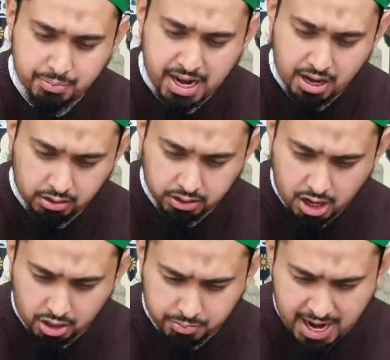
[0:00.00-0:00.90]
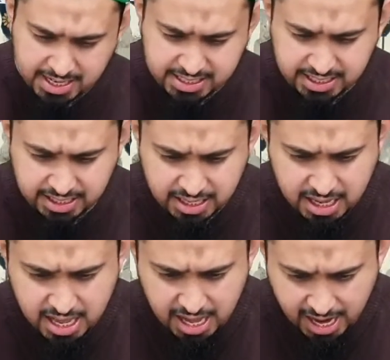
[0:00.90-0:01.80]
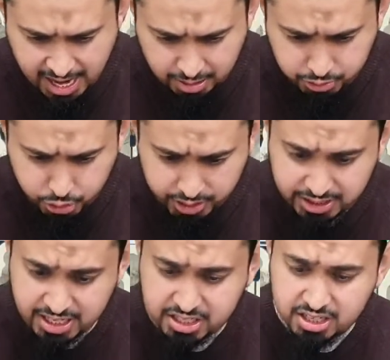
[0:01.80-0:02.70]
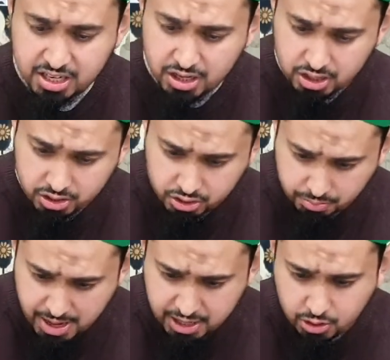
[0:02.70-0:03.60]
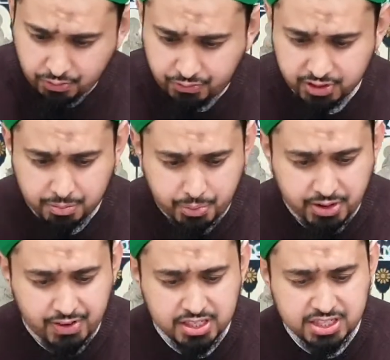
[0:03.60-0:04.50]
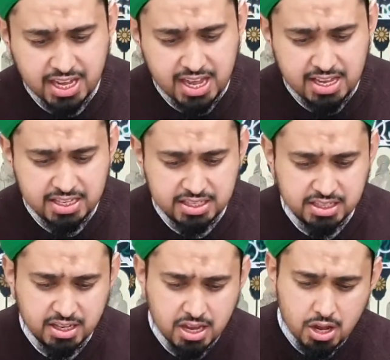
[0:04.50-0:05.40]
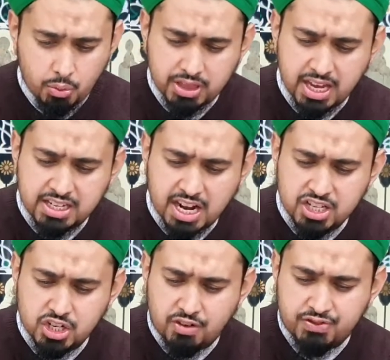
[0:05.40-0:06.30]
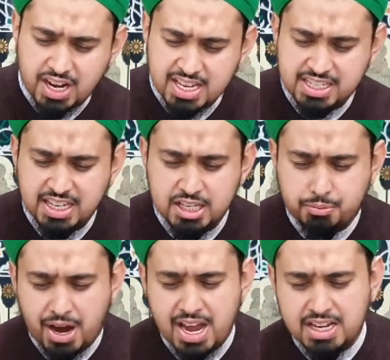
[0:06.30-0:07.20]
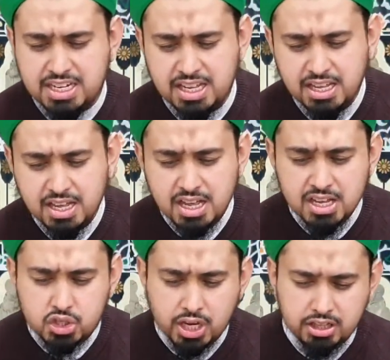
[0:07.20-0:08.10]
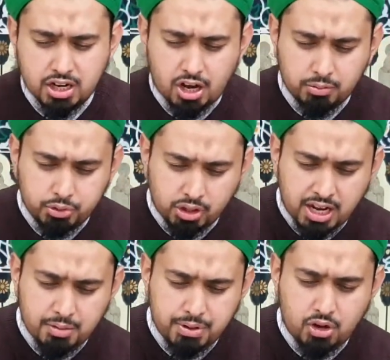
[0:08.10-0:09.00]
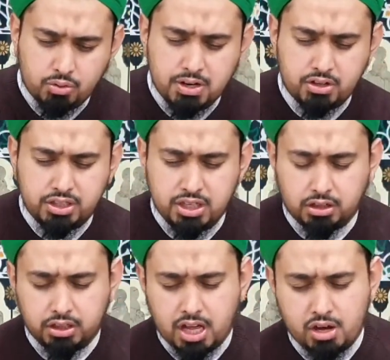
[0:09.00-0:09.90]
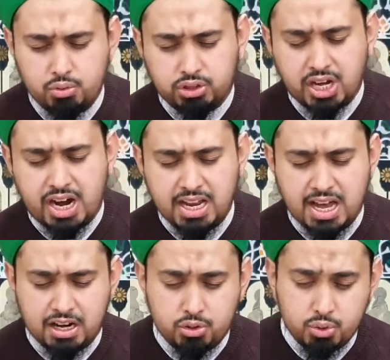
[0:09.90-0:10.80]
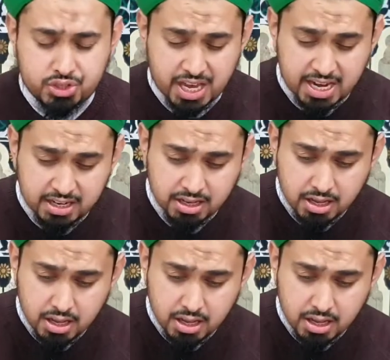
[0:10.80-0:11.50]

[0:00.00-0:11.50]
by Allah Almighty, I am doing this to make up for the previous days. With the intention of testing his piety, Sayyidina Abdullah bin Umar radiyallahu ta'ala anhu said,